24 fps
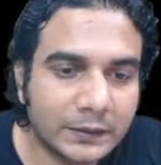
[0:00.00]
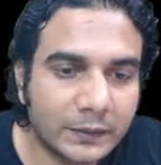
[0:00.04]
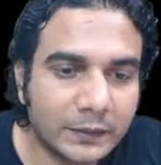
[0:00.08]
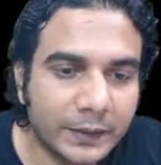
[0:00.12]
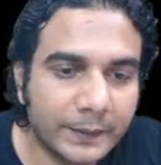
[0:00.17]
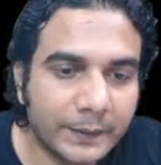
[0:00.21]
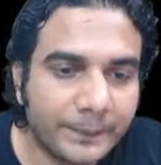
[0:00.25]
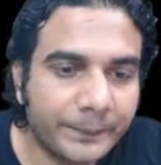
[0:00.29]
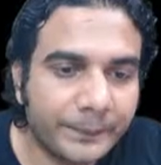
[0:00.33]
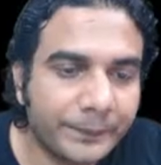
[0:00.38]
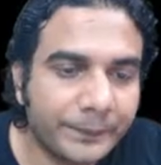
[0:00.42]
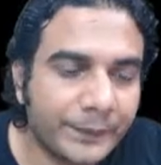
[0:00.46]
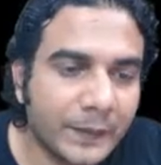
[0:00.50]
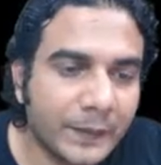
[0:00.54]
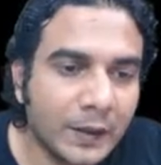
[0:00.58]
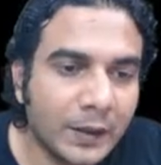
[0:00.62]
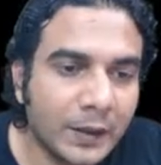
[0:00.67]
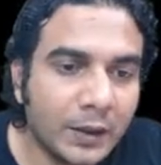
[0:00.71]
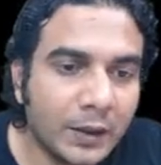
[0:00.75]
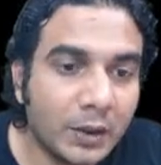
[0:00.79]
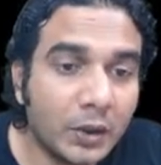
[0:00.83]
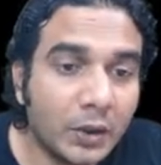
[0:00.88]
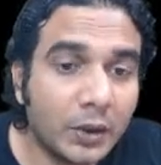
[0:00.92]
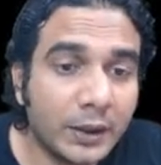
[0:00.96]
1.
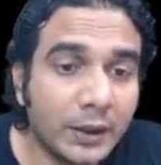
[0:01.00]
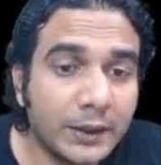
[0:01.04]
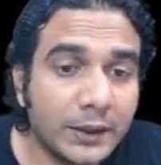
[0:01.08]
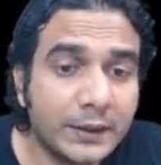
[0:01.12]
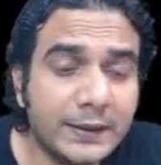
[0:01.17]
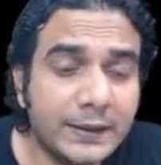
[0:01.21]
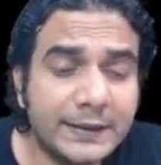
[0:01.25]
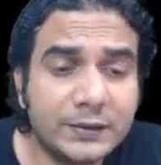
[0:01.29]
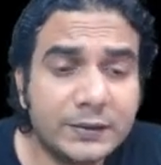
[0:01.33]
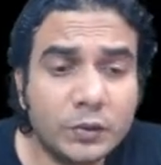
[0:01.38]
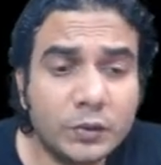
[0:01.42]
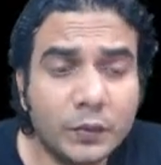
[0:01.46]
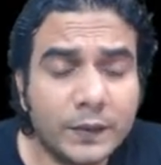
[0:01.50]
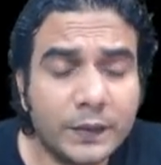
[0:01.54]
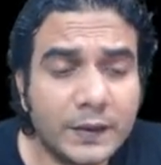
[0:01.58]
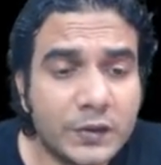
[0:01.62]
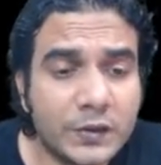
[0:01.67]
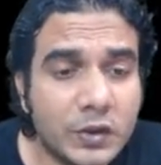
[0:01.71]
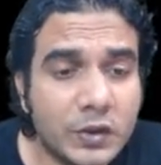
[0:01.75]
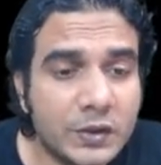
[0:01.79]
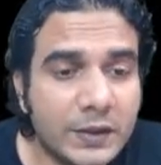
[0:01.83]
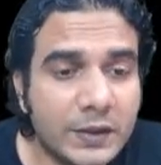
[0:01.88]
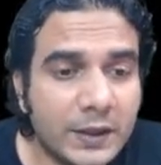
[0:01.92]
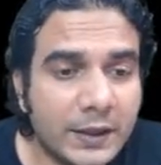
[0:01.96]
Okay, these two
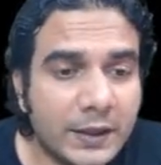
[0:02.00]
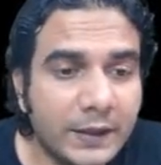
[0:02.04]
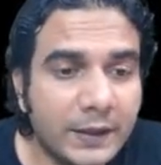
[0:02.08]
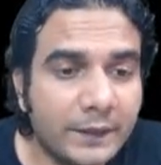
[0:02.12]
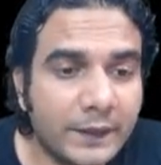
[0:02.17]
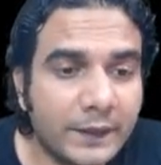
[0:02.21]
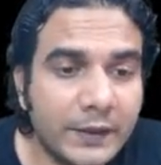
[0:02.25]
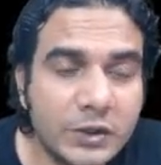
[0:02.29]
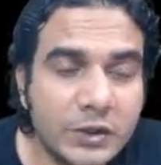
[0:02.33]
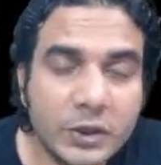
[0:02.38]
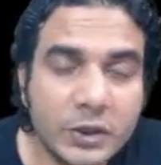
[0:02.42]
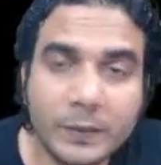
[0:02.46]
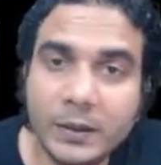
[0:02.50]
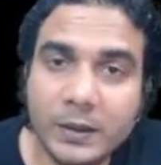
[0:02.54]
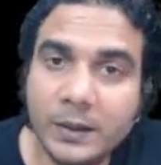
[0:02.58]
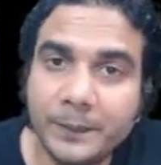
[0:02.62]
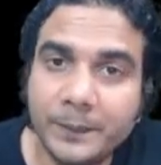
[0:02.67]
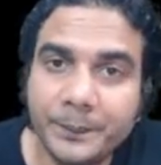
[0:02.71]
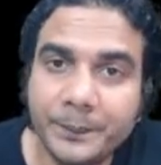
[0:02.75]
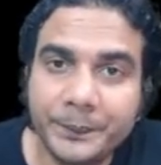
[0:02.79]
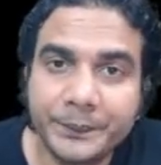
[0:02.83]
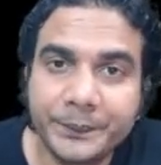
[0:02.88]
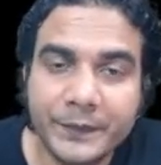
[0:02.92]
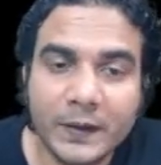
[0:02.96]
functions are differentiable
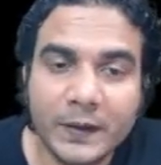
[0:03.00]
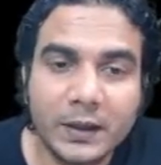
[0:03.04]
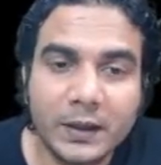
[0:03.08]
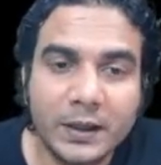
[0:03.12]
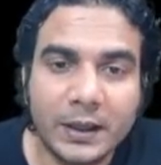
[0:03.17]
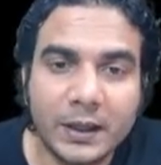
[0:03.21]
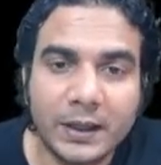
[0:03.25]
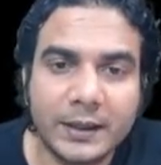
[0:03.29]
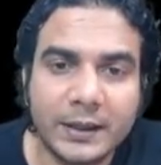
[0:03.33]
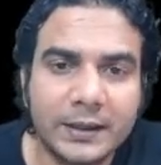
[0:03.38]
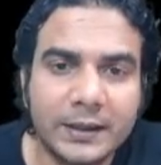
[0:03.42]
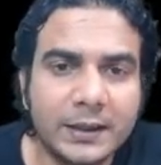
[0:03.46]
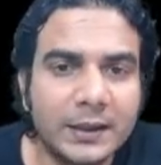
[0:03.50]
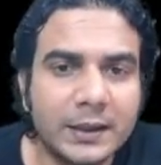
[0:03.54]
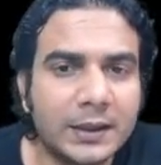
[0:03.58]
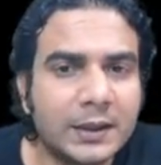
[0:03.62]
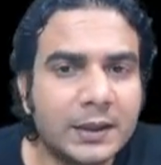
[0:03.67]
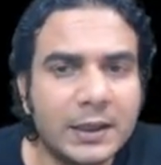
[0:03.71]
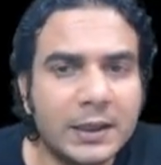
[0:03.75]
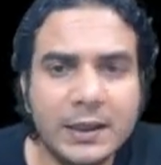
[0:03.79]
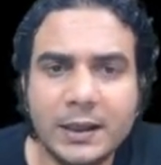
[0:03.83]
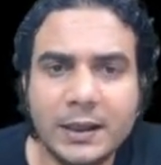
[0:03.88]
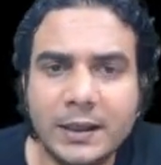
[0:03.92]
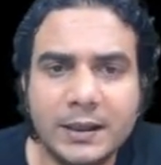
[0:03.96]
and
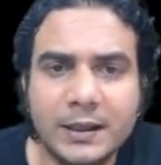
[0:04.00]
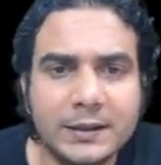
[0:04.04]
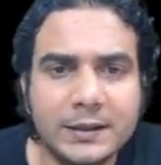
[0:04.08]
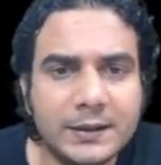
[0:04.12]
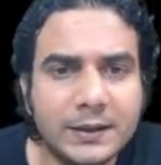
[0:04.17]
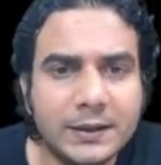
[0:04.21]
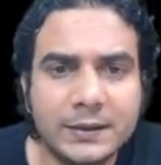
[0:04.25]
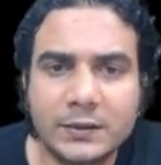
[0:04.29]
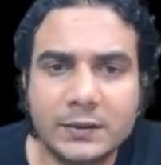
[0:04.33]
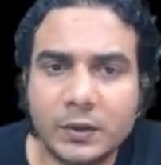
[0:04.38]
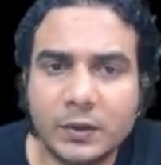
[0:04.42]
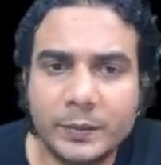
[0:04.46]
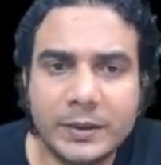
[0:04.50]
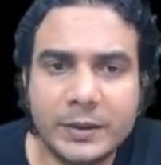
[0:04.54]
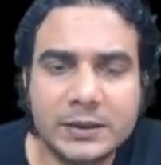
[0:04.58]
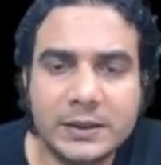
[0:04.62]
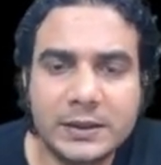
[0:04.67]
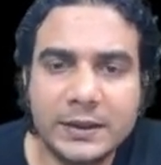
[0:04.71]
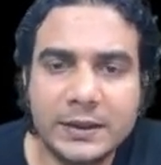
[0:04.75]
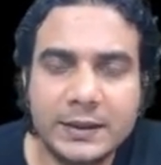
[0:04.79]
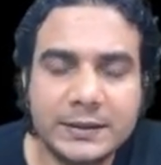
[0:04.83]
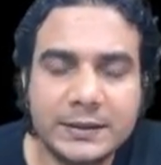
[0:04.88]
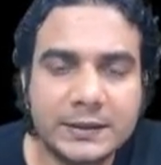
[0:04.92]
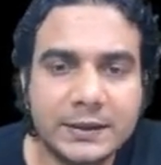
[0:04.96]
continuous. Yes,
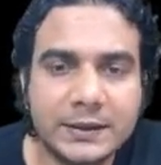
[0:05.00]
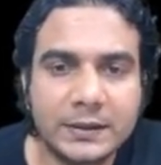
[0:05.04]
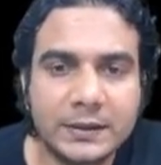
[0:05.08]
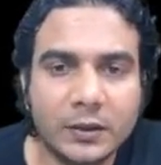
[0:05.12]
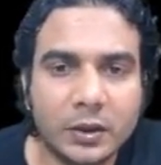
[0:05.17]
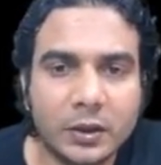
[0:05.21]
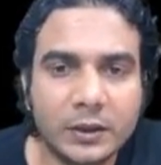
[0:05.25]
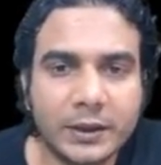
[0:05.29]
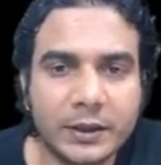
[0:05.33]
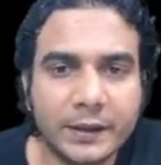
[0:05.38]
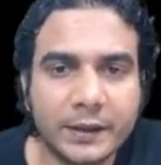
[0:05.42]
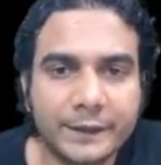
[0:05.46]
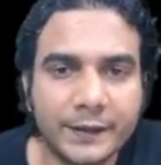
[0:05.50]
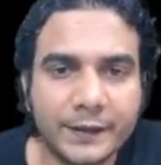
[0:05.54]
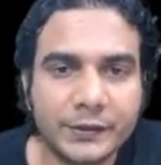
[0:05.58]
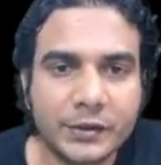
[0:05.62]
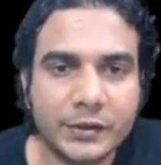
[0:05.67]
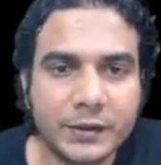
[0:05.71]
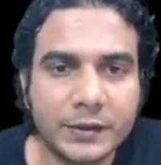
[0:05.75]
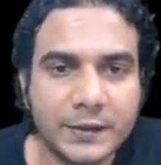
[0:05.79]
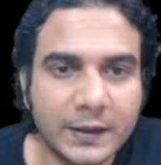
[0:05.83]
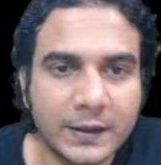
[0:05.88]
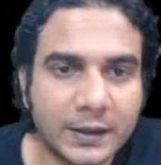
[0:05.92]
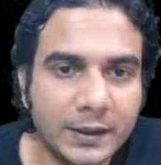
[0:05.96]
obviously these all three
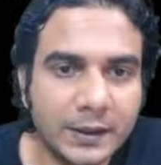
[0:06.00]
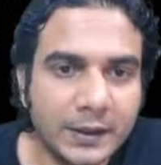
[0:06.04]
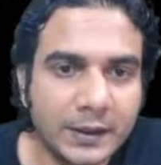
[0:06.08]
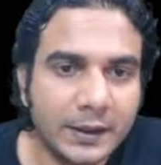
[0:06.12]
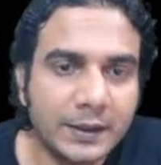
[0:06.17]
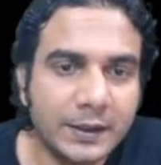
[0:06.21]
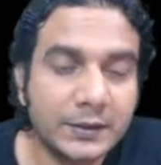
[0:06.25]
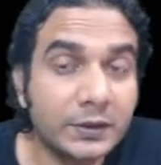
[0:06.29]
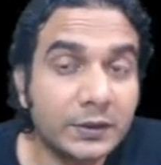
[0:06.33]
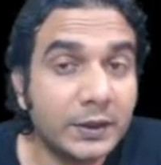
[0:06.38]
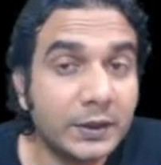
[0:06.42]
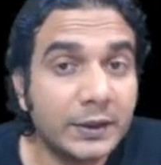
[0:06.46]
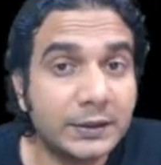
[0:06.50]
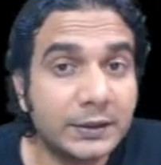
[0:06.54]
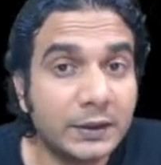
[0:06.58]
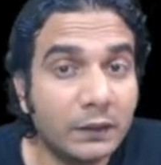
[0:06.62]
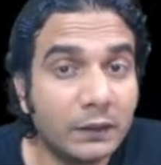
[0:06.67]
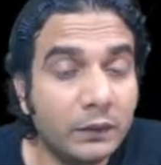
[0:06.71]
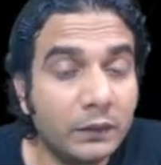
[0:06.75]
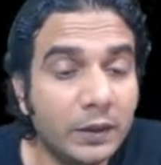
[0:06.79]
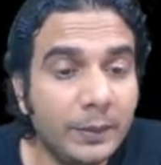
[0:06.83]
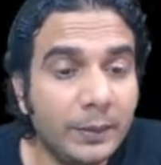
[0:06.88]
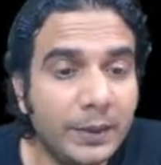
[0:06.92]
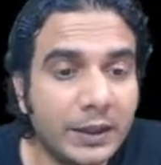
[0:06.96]
functions are continuous, so their
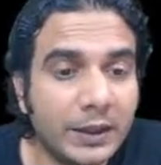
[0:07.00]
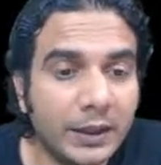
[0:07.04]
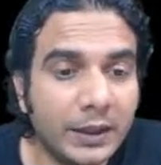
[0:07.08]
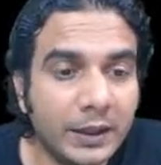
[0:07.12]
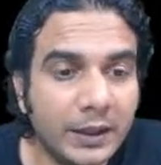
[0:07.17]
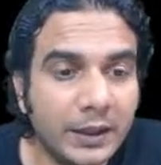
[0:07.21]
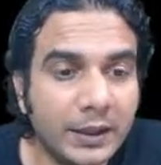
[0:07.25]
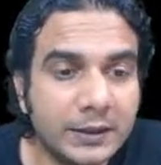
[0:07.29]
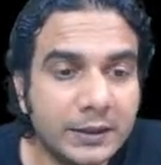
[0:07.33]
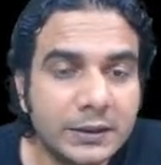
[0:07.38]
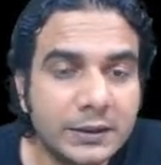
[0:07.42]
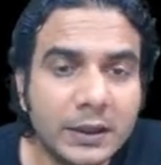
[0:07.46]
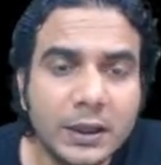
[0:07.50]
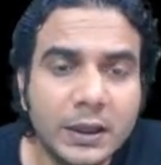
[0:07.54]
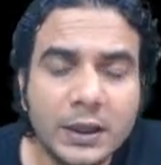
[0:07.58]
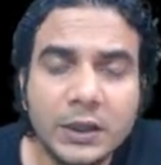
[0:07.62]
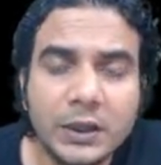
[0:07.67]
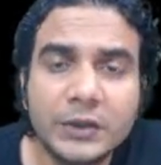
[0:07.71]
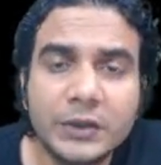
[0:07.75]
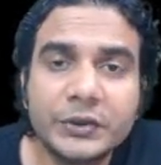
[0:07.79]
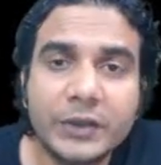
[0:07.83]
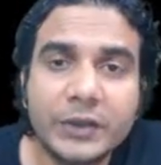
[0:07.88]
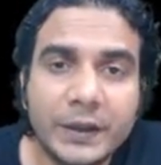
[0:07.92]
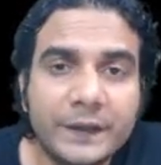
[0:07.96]
sum will be continuous.
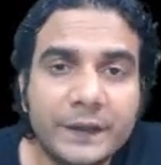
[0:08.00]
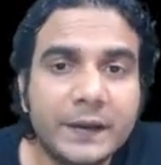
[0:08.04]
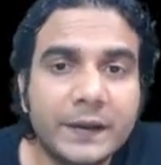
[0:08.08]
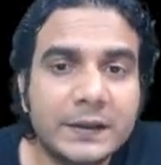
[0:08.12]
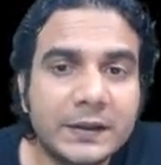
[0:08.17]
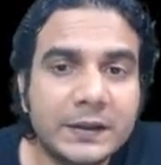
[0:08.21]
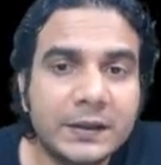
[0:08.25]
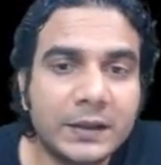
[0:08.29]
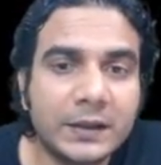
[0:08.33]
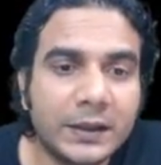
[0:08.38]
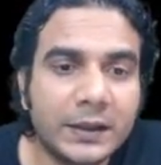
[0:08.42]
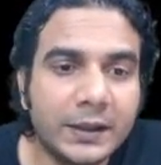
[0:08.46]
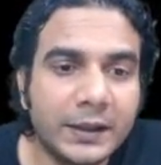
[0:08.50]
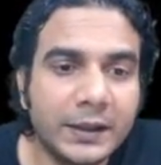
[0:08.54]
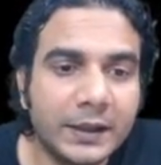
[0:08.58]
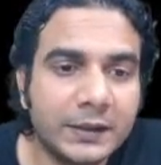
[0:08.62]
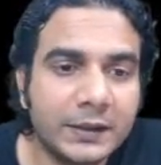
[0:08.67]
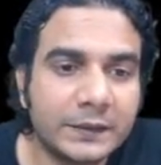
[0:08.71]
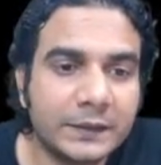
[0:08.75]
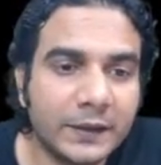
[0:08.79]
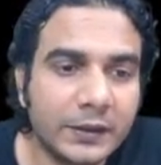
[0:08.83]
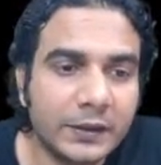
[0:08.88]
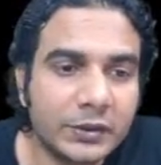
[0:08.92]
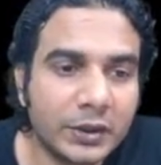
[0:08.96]
So fx is a
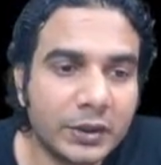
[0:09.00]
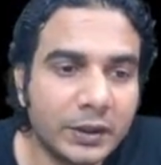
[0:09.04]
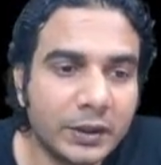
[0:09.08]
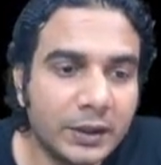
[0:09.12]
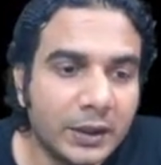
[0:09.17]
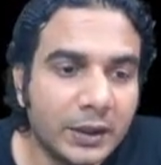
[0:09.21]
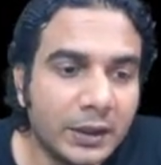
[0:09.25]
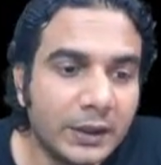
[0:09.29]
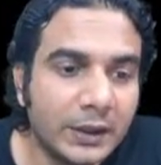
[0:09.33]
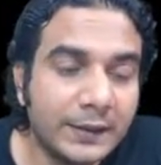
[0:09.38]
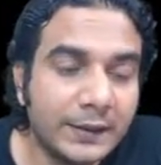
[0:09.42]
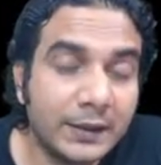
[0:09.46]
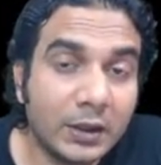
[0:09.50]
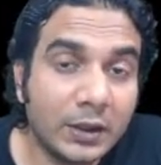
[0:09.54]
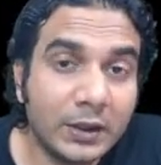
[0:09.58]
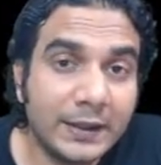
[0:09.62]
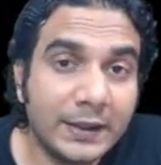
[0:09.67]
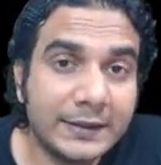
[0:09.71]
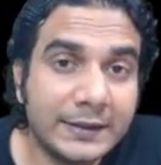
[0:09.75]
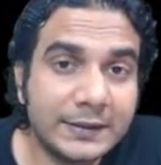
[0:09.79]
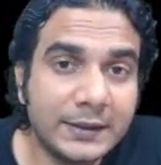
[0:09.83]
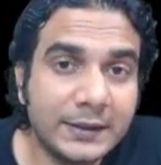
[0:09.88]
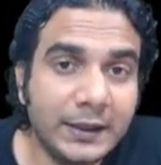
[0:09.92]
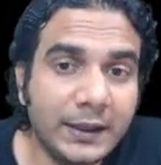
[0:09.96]
continuous function. Now
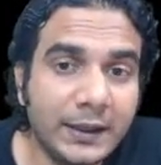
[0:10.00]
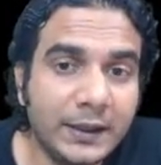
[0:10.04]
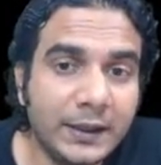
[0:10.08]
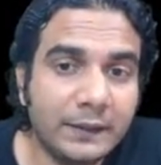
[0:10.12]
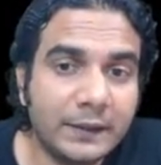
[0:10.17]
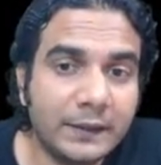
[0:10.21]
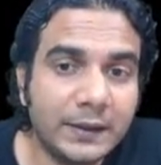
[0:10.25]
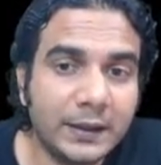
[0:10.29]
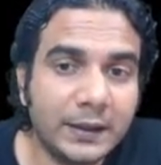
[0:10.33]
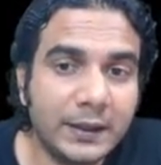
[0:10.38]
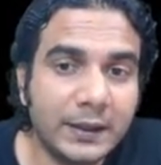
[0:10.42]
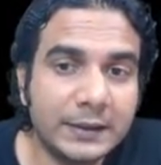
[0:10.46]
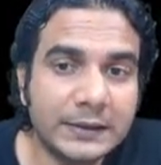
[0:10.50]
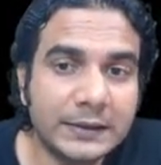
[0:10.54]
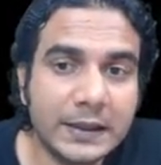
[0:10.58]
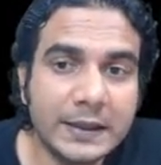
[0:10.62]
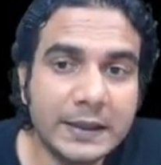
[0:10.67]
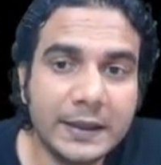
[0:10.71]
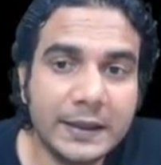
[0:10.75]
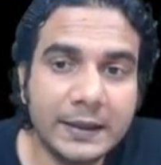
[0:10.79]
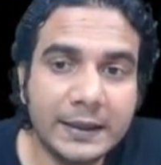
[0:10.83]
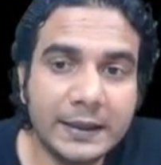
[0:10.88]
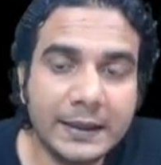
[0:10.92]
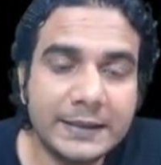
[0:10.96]
let's see whether it's
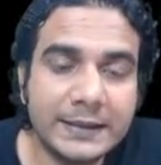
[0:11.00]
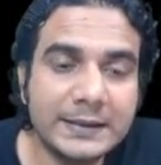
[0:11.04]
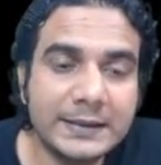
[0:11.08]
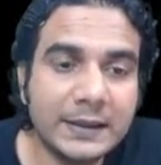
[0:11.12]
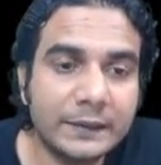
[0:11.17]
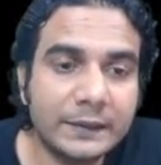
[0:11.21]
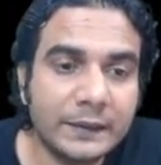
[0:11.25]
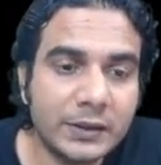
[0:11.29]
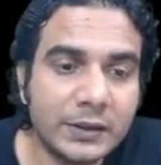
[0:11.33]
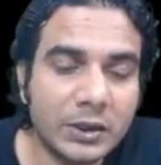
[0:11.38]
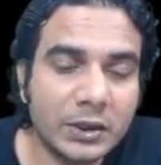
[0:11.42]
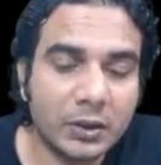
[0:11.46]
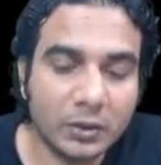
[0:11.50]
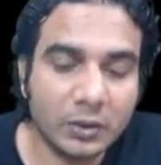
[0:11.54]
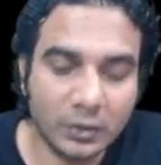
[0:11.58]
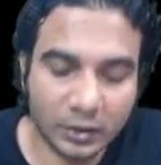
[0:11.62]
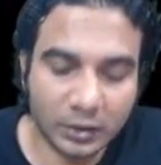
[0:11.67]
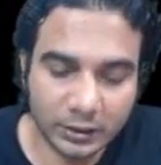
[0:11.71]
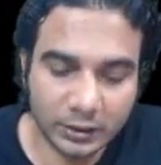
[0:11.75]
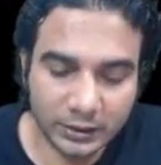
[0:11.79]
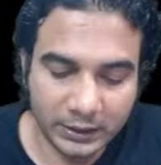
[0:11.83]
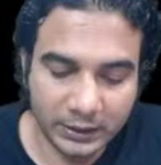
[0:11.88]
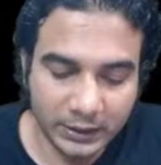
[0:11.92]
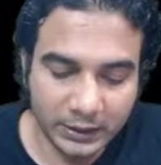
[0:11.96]
an increasing function or
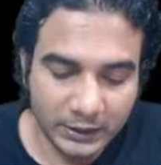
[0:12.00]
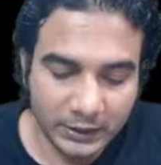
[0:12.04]
not.